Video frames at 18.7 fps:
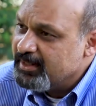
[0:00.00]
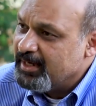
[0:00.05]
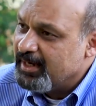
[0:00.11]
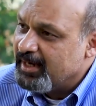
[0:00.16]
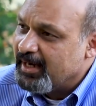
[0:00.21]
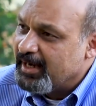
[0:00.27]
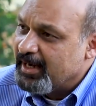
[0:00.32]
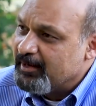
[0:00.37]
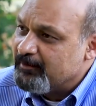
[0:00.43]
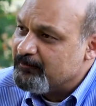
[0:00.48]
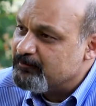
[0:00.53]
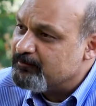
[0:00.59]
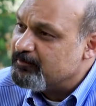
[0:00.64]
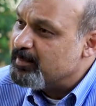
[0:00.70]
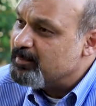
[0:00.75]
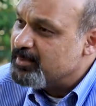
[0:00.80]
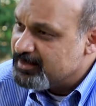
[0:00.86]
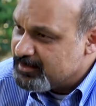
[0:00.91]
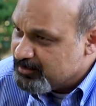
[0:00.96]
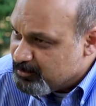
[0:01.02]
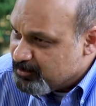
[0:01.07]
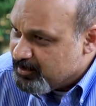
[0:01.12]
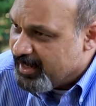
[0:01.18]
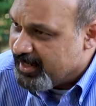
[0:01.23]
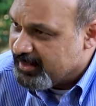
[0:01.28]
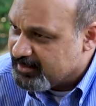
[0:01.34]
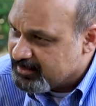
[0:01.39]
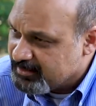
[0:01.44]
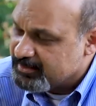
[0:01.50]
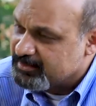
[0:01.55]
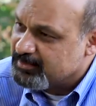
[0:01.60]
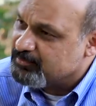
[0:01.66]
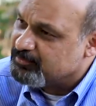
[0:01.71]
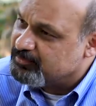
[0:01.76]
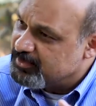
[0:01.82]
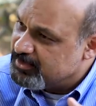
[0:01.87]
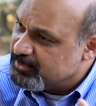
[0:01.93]
women who enter the
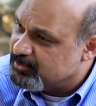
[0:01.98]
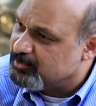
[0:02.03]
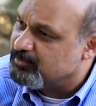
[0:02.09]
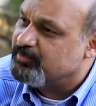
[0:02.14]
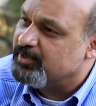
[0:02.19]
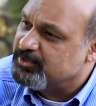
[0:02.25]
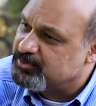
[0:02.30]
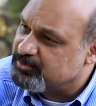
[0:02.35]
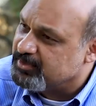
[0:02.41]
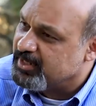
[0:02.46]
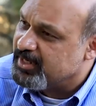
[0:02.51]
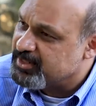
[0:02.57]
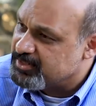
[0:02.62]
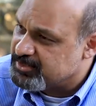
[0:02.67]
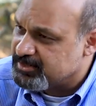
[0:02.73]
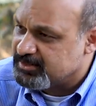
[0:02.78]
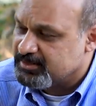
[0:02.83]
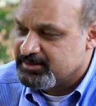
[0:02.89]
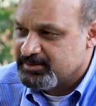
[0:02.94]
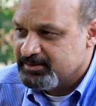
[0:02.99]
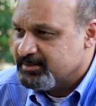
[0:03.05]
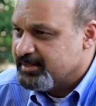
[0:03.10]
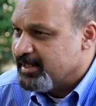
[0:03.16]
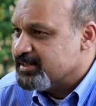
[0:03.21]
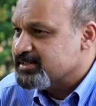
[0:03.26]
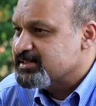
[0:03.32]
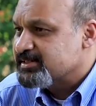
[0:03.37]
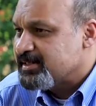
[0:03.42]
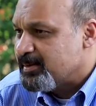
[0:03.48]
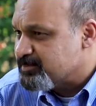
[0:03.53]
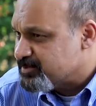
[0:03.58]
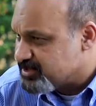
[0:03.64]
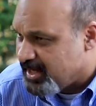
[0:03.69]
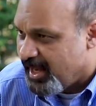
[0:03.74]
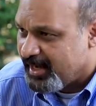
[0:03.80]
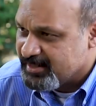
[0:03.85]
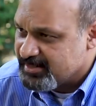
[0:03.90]
field of education than some
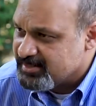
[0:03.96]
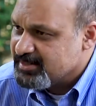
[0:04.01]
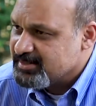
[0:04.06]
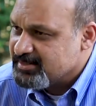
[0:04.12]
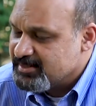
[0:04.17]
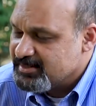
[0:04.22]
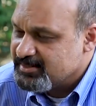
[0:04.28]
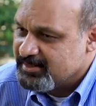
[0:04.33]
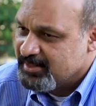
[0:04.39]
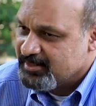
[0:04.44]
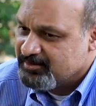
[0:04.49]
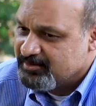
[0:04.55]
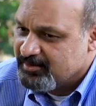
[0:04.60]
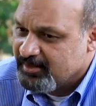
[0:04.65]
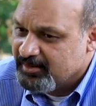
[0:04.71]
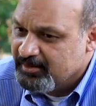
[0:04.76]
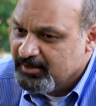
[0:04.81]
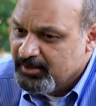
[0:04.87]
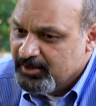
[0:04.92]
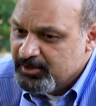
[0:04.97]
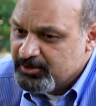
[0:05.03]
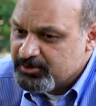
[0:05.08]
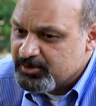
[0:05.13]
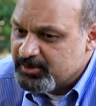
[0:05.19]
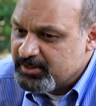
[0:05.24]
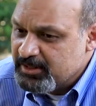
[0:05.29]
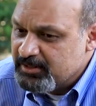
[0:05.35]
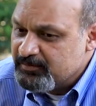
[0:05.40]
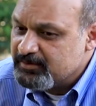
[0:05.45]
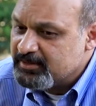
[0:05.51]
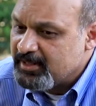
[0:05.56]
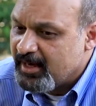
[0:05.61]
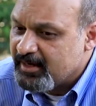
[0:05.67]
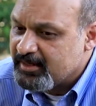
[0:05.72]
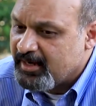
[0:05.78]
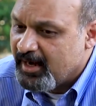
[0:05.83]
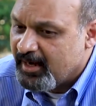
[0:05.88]
sciences, etc. So even
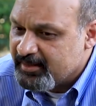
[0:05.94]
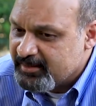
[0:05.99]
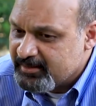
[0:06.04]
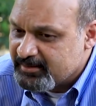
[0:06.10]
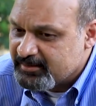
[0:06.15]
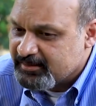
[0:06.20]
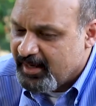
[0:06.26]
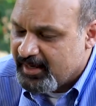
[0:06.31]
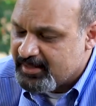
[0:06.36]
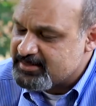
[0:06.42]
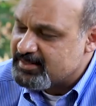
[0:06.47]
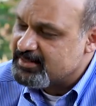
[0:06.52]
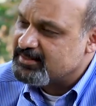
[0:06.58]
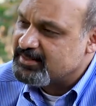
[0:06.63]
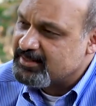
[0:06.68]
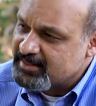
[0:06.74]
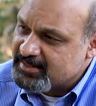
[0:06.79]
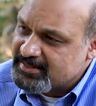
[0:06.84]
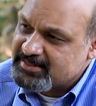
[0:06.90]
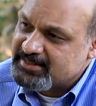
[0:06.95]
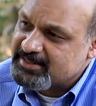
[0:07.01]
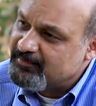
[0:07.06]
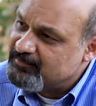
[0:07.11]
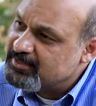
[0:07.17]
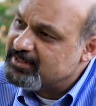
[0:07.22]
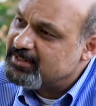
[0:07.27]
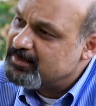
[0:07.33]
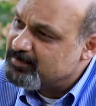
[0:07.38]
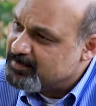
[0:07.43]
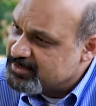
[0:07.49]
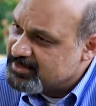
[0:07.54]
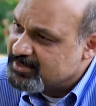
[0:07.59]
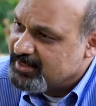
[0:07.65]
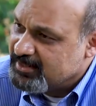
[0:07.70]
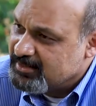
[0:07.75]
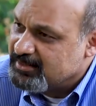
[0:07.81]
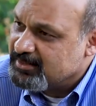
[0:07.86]
our current class, I think, is
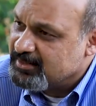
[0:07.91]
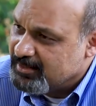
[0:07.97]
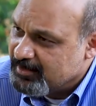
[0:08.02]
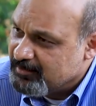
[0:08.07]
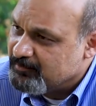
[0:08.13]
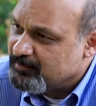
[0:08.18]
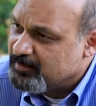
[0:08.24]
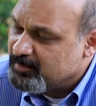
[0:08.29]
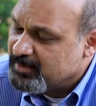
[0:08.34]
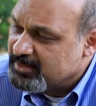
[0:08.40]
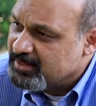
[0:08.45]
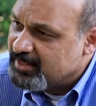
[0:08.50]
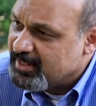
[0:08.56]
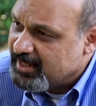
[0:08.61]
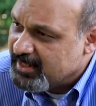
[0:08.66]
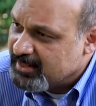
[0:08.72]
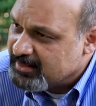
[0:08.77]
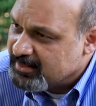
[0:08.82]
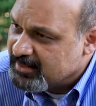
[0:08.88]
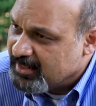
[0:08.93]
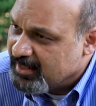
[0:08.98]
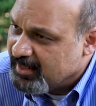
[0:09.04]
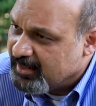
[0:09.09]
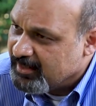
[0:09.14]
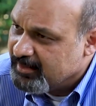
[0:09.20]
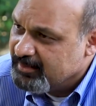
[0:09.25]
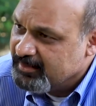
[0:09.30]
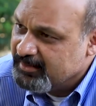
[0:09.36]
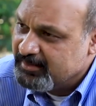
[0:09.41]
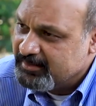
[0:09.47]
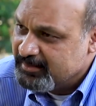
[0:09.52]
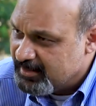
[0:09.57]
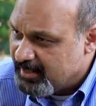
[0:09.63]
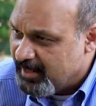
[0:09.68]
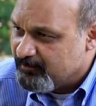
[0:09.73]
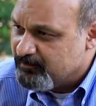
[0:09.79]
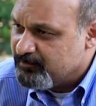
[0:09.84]
70% women in
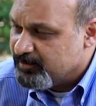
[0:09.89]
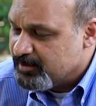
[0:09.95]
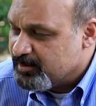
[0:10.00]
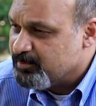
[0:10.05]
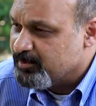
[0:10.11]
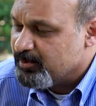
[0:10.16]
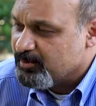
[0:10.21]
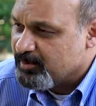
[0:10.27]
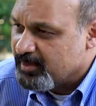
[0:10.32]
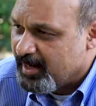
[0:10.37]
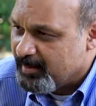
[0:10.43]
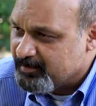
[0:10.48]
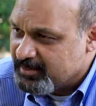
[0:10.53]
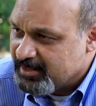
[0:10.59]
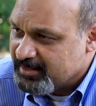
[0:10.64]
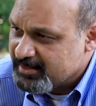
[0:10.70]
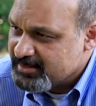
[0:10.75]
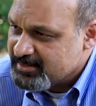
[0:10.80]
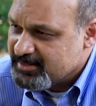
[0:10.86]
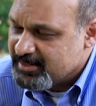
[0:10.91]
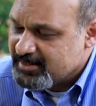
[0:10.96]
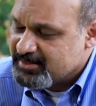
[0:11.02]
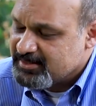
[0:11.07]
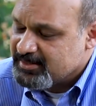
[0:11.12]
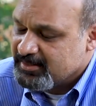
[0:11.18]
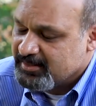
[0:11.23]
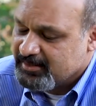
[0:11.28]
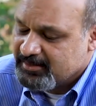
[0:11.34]
the MPhil program, that is just